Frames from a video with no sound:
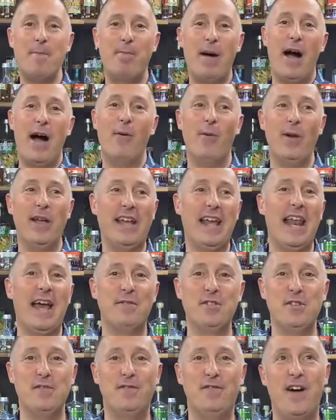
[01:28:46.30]
But we're going to have
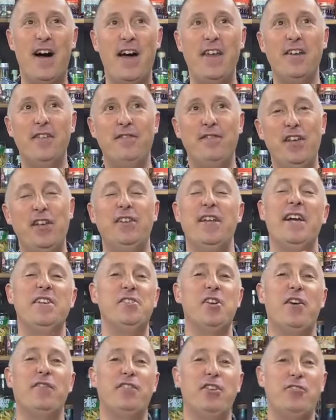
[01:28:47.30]
some fun a few days
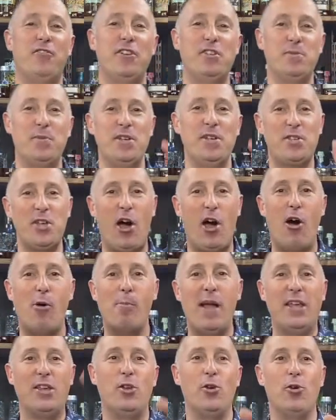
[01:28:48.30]
after Christmas. I'll
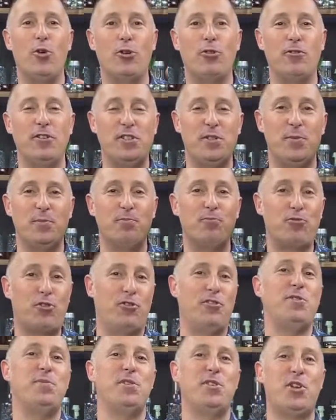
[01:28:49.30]
make your
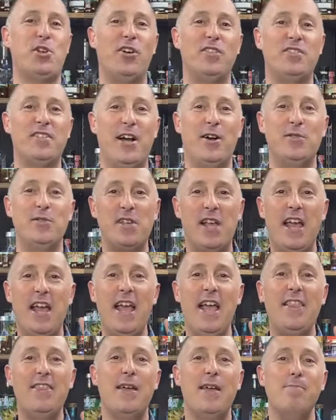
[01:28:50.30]
Christmas cocktails.
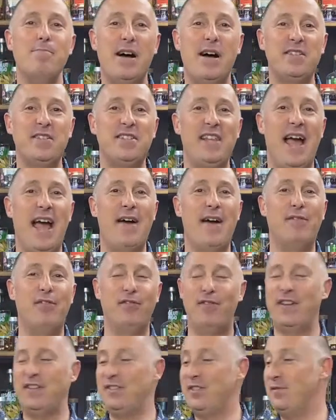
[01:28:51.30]
They must have a
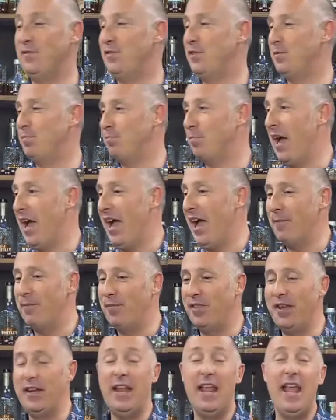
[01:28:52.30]
festive
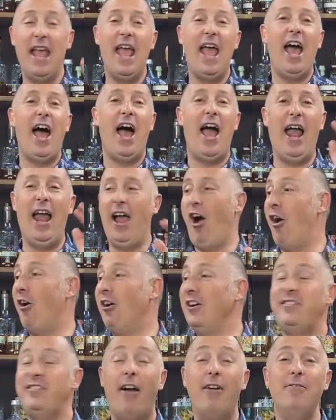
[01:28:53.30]
thing.
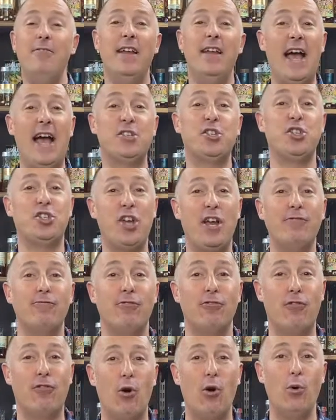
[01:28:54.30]
I don't, as a
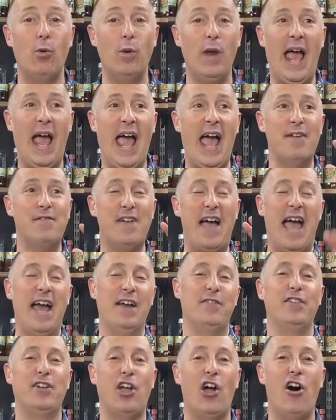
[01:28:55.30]
general rule, have
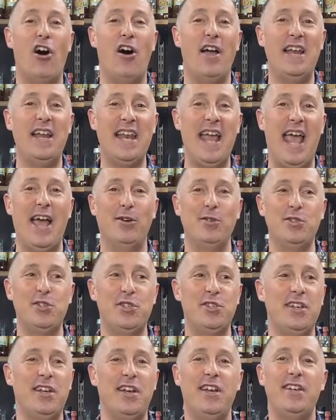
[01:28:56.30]
Advocat in the
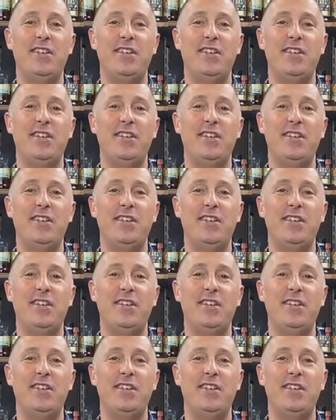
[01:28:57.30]
house.